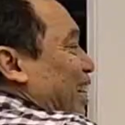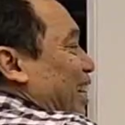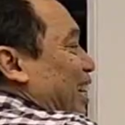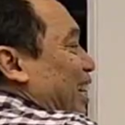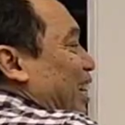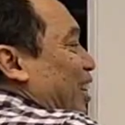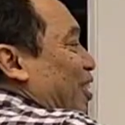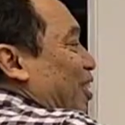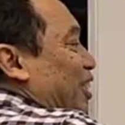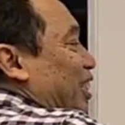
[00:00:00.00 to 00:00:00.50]

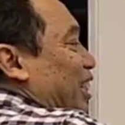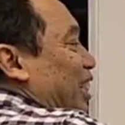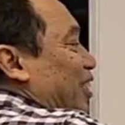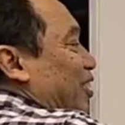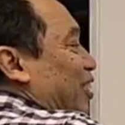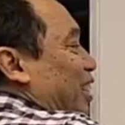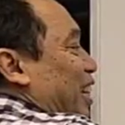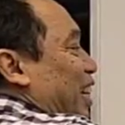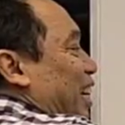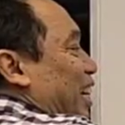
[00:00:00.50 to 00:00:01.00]
the
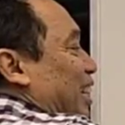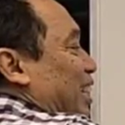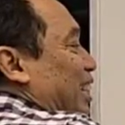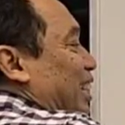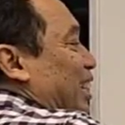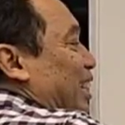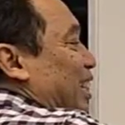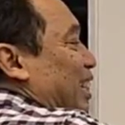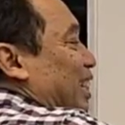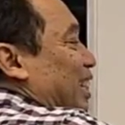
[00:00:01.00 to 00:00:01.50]
osteoclast
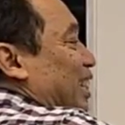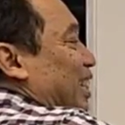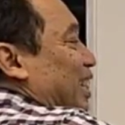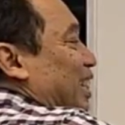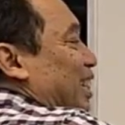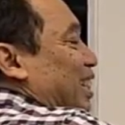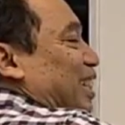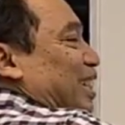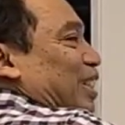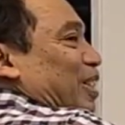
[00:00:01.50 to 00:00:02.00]

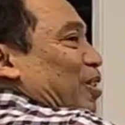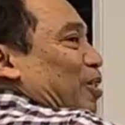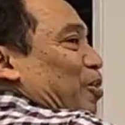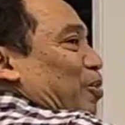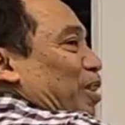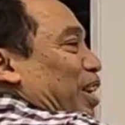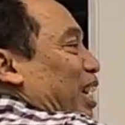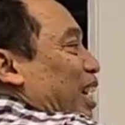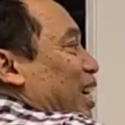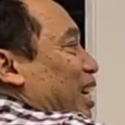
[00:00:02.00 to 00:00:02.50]

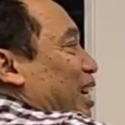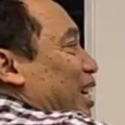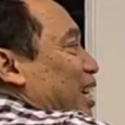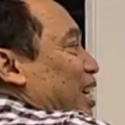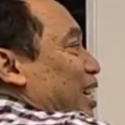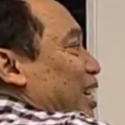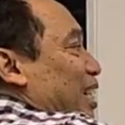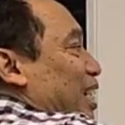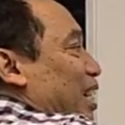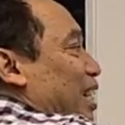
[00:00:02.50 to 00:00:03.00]
will
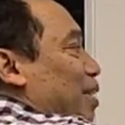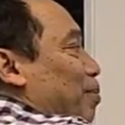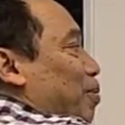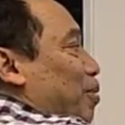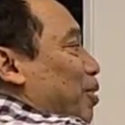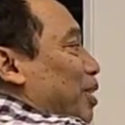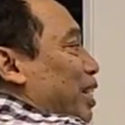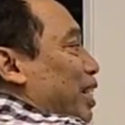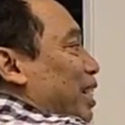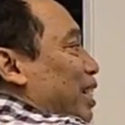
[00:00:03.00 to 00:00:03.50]

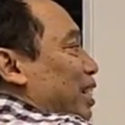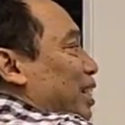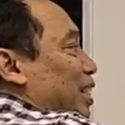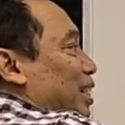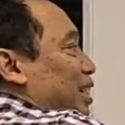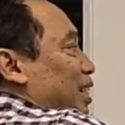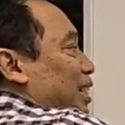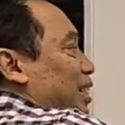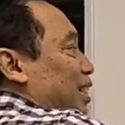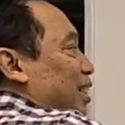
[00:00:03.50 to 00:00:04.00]
remodel this,
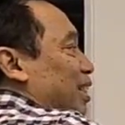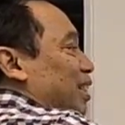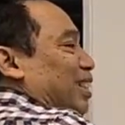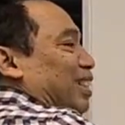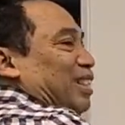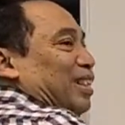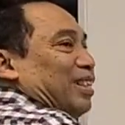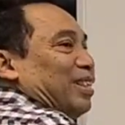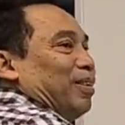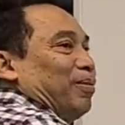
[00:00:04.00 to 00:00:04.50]

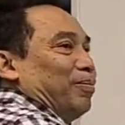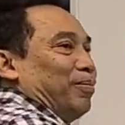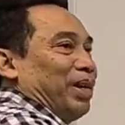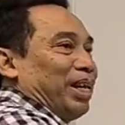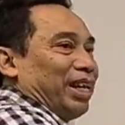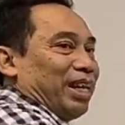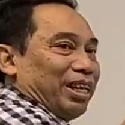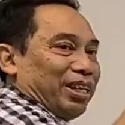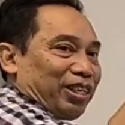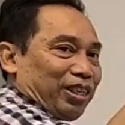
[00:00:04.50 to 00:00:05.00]

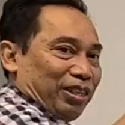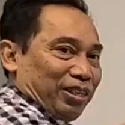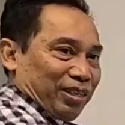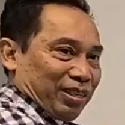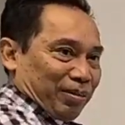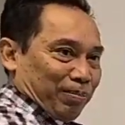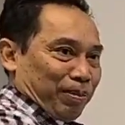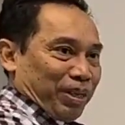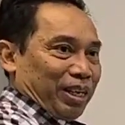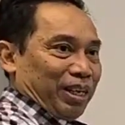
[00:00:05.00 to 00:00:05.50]
make it
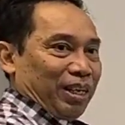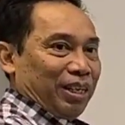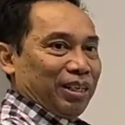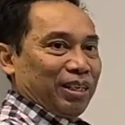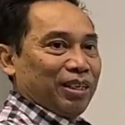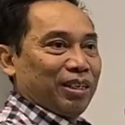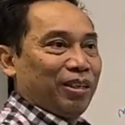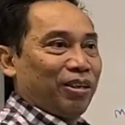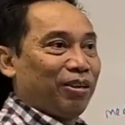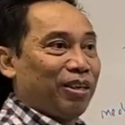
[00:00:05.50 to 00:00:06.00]

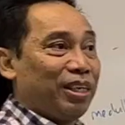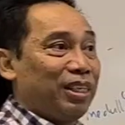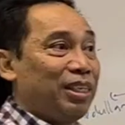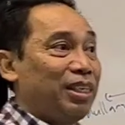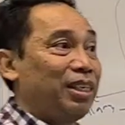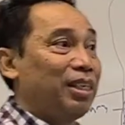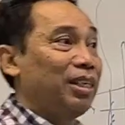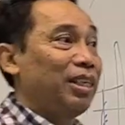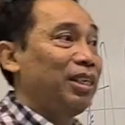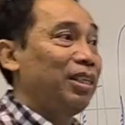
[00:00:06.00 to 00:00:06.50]

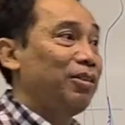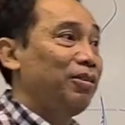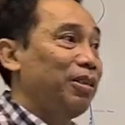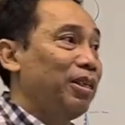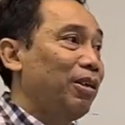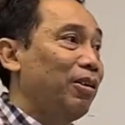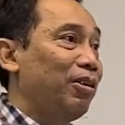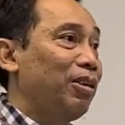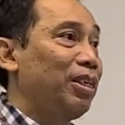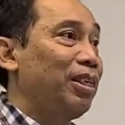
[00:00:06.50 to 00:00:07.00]
original into
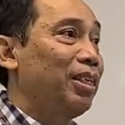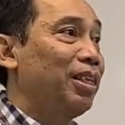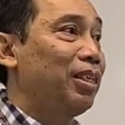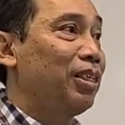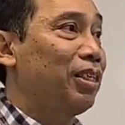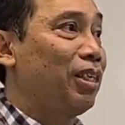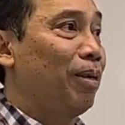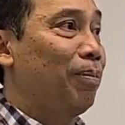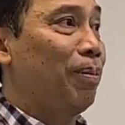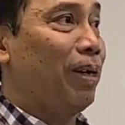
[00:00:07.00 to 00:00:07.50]
the original
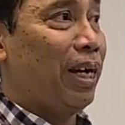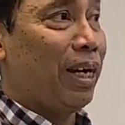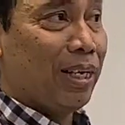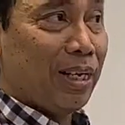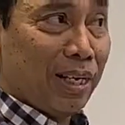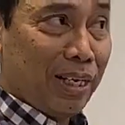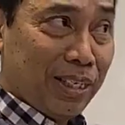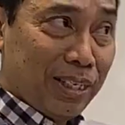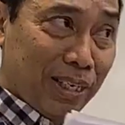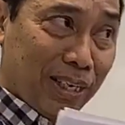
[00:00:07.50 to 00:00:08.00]
shape,
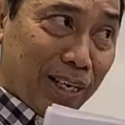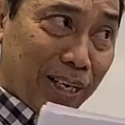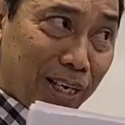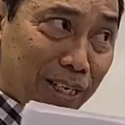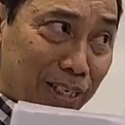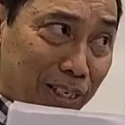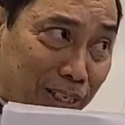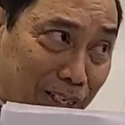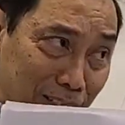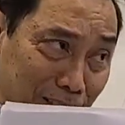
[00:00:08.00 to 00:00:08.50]
at least as